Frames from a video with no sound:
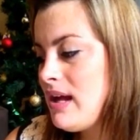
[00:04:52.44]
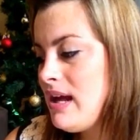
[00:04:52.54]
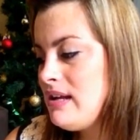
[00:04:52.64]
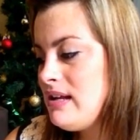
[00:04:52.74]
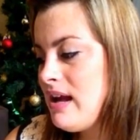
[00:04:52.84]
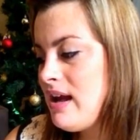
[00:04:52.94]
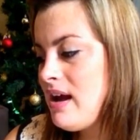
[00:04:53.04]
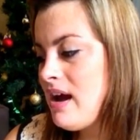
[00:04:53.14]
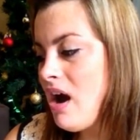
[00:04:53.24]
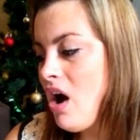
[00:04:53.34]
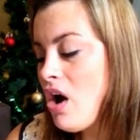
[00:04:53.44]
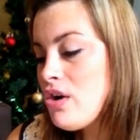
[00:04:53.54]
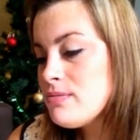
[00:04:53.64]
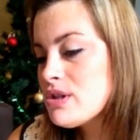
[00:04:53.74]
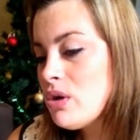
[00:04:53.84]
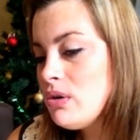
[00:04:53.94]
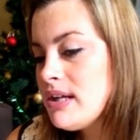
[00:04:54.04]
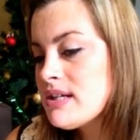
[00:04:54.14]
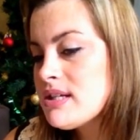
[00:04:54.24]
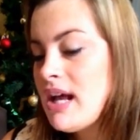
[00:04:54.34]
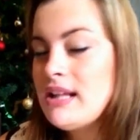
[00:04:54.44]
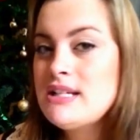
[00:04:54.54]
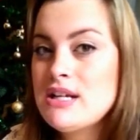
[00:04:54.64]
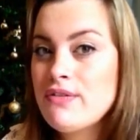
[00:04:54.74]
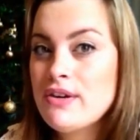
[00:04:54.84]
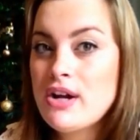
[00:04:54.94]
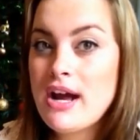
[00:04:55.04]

And yeah, homeschooling is slightly different.